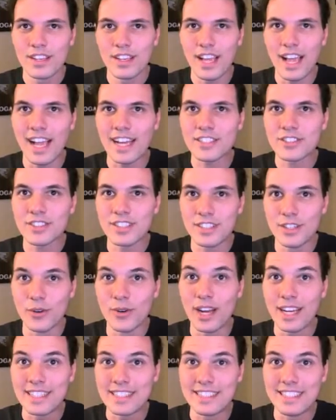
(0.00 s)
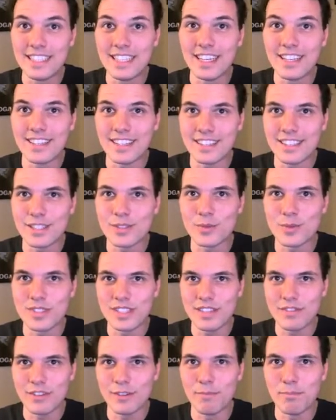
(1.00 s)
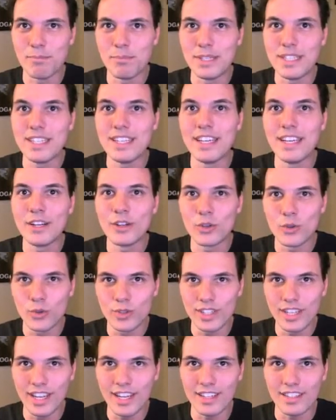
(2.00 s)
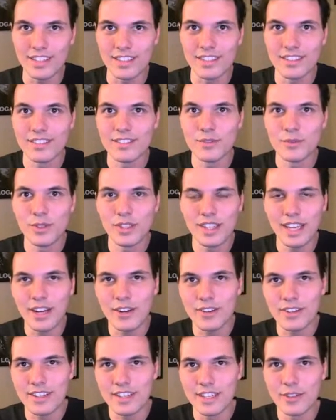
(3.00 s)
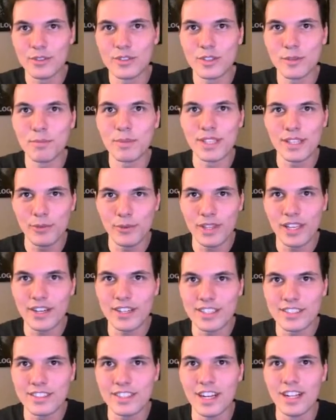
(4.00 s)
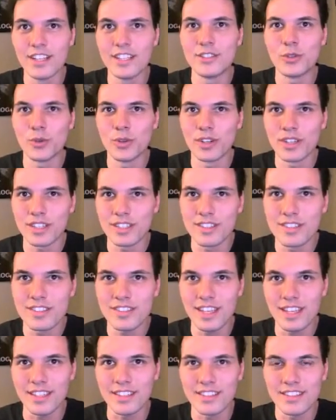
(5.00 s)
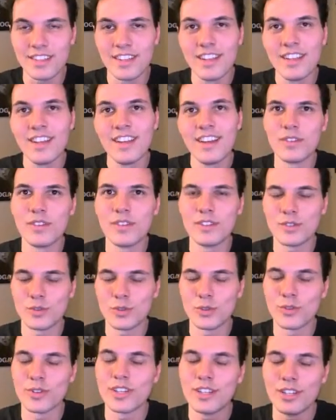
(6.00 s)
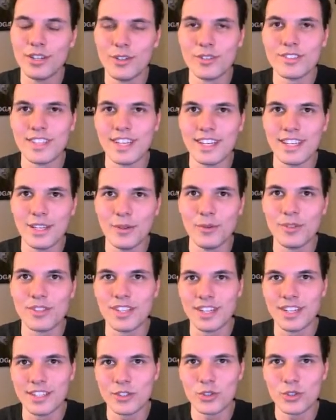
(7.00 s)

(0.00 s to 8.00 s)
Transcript: idea that this was even being created. It was completely without his knowledge or consent. The story goes that he was on a